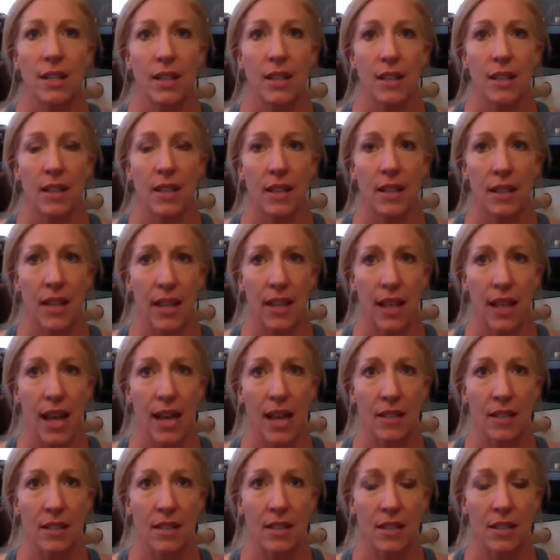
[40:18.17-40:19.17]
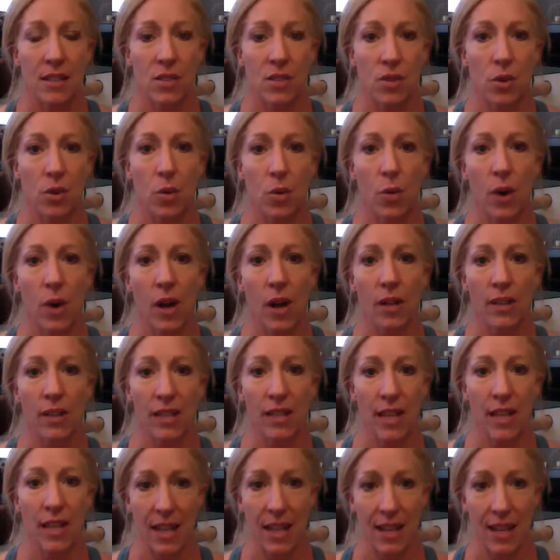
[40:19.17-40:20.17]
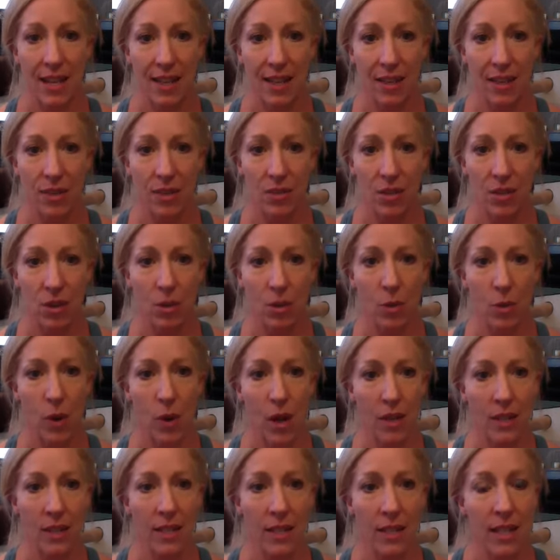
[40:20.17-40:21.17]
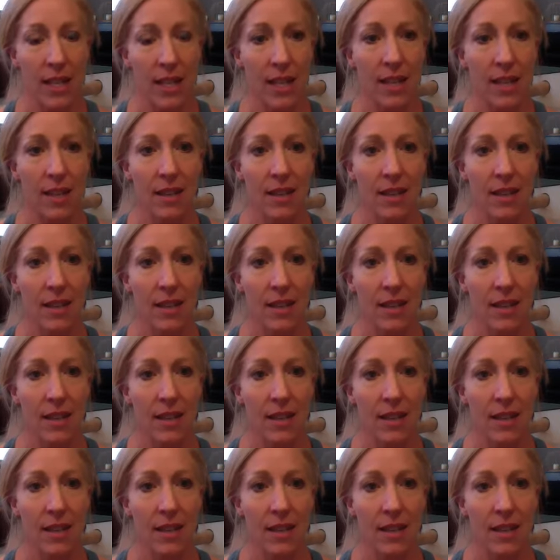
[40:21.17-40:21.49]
it like has this quality. There's a quality